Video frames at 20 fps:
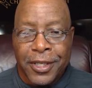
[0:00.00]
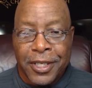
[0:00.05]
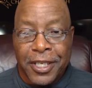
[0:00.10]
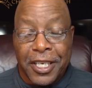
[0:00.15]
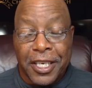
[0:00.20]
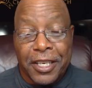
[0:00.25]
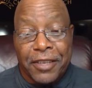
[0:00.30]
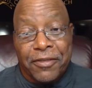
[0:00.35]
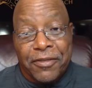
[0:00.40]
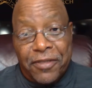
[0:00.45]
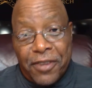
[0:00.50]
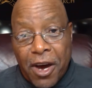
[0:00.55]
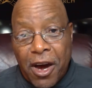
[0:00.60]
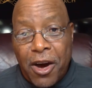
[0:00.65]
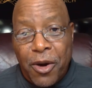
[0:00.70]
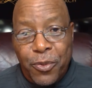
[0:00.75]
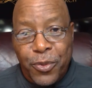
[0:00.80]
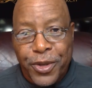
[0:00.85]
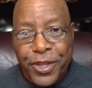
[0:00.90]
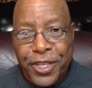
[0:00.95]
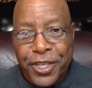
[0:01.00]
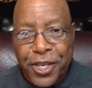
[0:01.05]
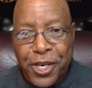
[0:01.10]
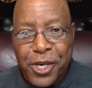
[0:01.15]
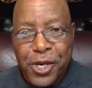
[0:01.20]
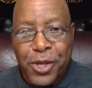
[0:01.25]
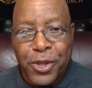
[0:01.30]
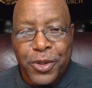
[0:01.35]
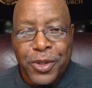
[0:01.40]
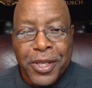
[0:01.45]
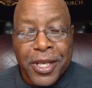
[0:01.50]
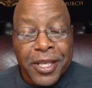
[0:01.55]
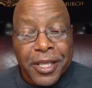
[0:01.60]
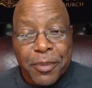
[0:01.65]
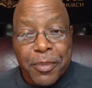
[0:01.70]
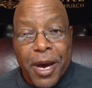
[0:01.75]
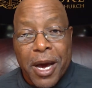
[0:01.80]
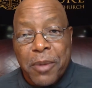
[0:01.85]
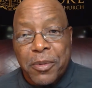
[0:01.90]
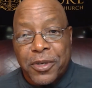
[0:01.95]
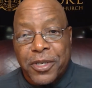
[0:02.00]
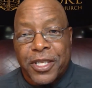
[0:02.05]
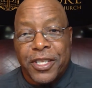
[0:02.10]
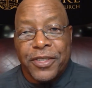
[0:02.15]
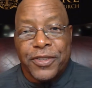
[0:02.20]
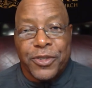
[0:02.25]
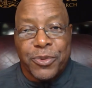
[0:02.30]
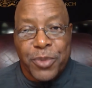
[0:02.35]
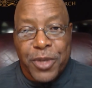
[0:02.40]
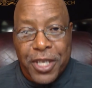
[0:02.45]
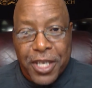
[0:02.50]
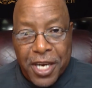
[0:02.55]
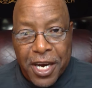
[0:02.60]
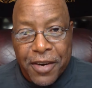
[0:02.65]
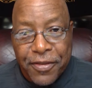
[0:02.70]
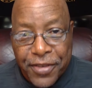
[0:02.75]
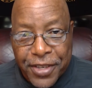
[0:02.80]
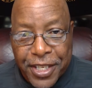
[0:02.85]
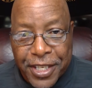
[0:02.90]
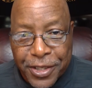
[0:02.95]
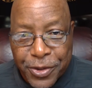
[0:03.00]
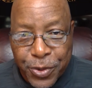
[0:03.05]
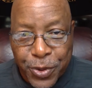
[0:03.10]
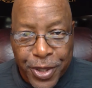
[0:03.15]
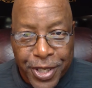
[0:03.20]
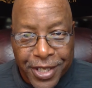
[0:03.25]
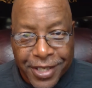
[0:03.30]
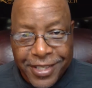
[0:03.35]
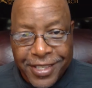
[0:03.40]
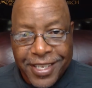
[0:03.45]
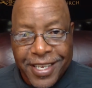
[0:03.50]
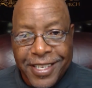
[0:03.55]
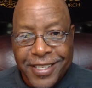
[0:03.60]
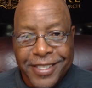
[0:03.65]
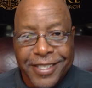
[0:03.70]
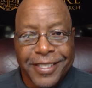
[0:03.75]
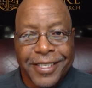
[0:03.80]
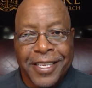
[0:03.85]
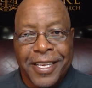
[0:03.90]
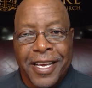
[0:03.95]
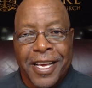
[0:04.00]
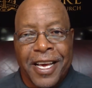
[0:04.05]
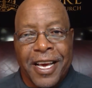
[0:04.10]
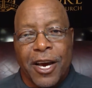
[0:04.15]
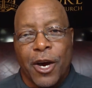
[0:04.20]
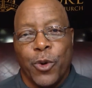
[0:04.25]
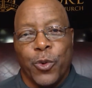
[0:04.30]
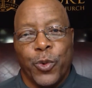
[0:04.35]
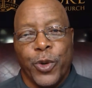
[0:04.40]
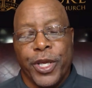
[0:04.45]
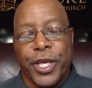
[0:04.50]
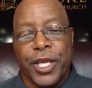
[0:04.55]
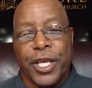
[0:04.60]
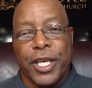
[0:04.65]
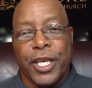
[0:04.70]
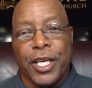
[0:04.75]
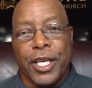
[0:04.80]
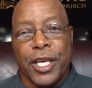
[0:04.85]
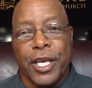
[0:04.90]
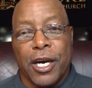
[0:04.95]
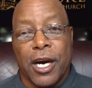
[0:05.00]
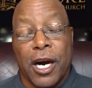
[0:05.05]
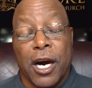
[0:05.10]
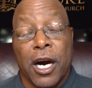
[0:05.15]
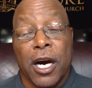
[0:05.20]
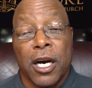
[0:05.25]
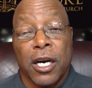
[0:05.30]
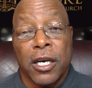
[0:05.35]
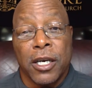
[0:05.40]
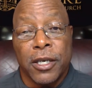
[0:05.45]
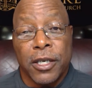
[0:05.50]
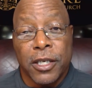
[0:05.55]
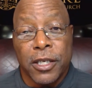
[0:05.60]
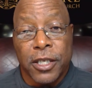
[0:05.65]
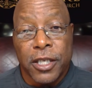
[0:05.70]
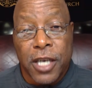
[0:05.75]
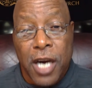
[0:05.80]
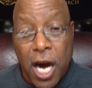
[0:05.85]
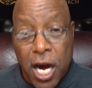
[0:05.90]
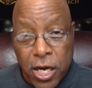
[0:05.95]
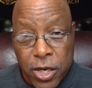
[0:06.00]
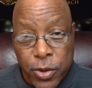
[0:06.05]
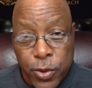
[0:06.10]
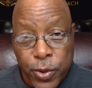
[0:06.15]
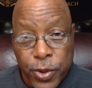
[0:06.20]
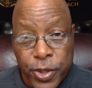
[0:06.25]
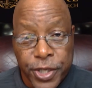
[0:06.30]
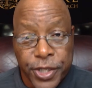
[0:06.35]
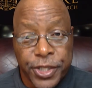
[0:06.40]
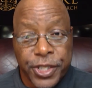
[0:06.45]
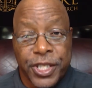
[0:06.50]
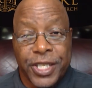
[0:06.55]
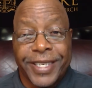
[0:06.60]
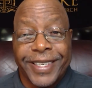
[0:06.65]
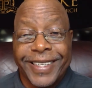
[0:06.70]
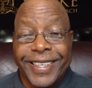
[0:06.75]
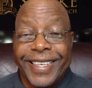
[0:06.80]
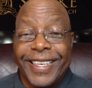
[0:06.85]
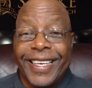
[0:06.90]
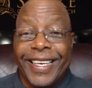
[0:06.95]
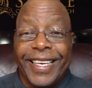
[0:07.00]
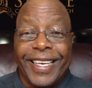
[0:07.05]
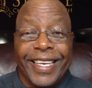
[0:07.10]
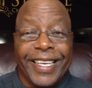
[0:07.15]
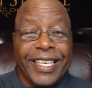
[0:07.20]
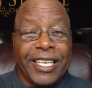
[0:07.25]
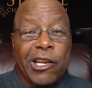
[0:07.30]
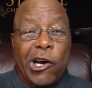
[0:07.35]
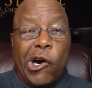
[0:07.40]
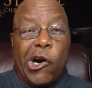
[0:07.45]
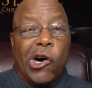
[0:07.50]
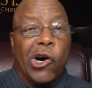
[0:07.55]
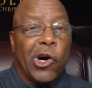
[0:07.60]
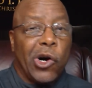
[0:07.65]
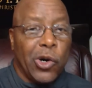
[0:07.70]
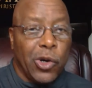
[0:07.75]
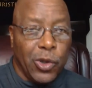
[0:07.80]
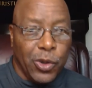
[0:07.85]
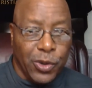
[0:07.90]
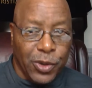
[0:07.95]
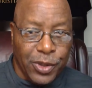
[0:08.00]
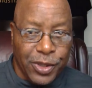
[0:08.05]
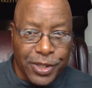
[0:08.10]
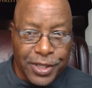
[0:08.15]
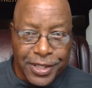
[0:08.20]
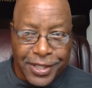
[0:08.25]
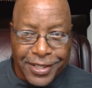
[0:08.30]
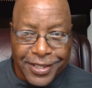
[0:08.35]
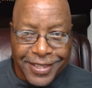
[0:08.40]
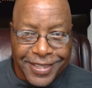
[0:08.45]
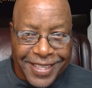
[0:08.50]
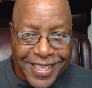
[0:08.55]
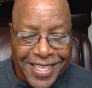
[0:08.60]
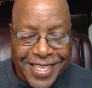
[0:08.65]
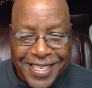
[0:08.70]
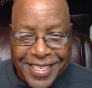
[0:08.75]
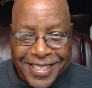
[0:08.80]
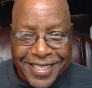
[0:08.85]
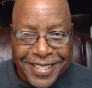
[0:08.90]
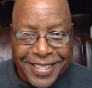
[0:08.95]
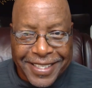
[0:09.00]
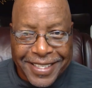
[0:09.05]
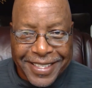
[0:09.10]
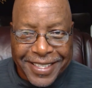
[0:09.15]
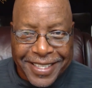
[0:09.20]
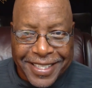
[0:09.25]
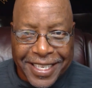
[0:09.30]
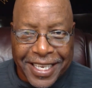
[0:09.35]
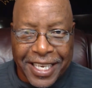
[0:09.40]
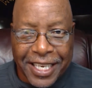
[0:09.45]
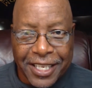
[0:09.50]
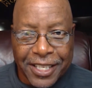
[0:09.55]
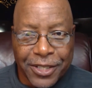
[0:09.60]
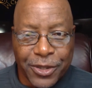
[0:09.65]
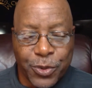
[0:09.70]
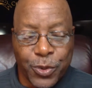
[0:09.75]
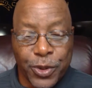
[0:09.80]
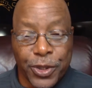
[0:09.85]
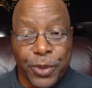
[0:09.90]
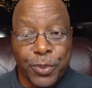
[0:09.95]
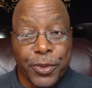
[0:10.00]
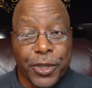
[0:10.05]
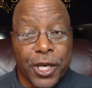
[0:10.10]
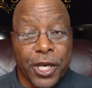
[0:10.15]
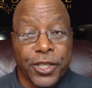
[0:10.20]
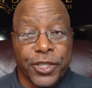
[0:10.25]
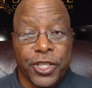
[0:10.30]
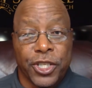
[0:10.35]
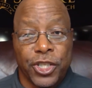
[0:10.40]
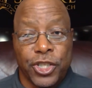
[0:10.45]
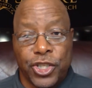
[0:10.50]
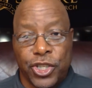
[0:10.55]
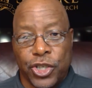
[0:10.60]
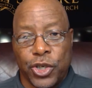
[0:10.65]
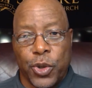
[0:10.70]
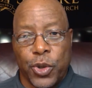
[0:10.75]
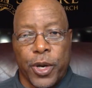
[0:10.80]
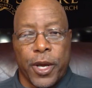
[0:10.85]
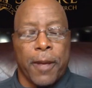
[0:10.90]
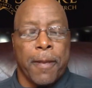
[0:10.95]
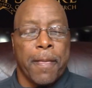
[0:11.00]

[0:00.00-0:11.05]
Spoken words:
involved with it all, the Bible gives me confidence when it says we are conquerors in all these things because the joy